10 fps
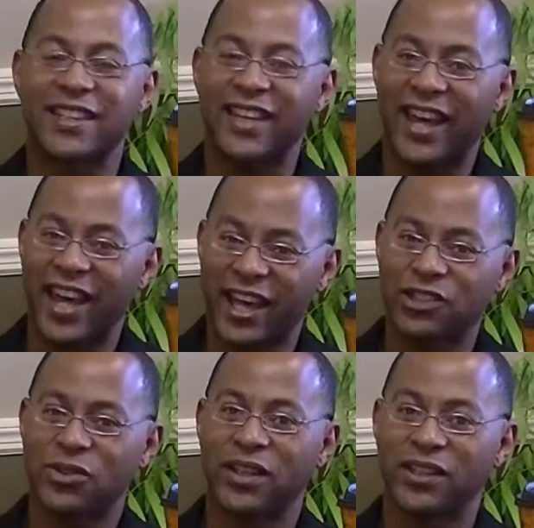an
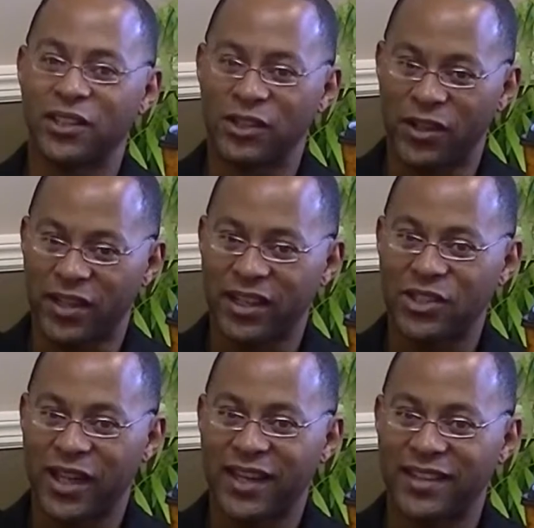extra dirty
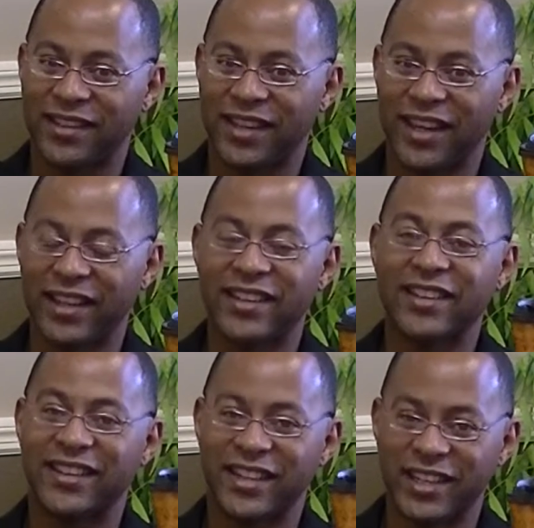chai today.
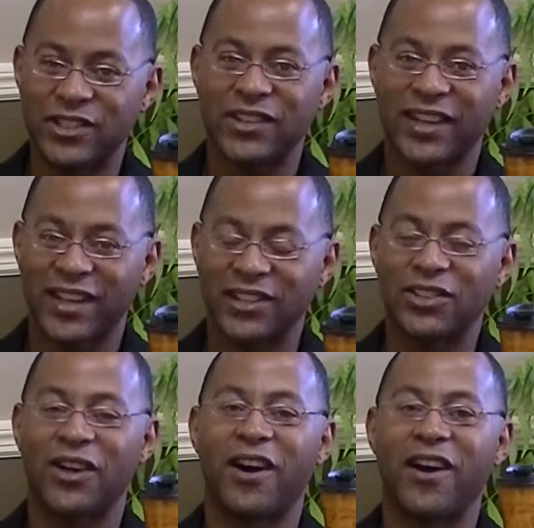These things
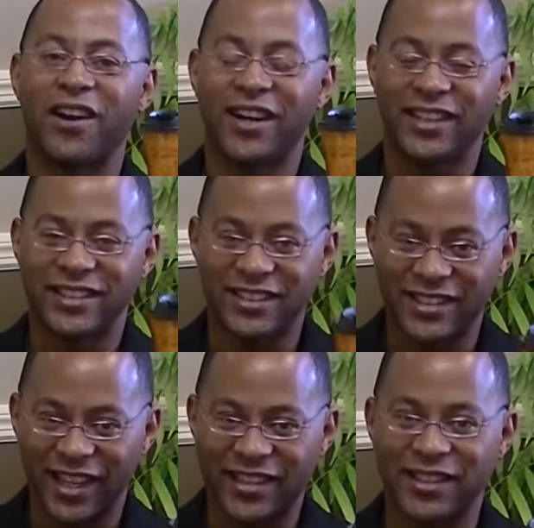are
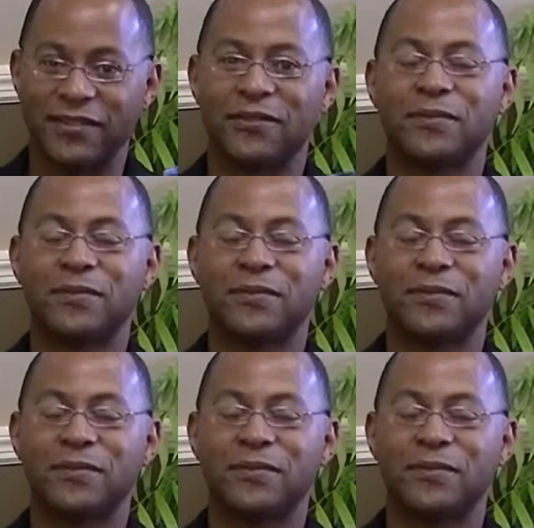addictive.